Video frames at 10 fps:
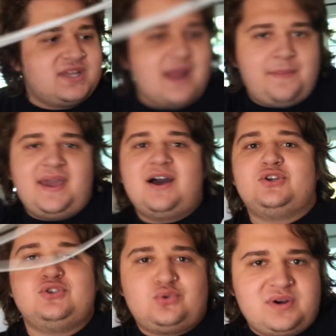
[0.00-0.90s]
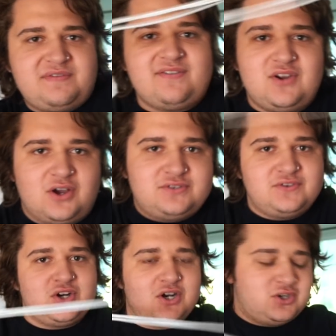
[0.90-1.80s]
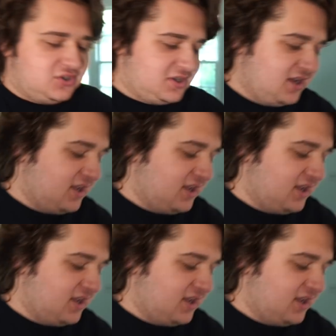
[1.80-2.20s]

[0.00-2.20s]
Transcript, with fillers: Did I pay $125 for chargers?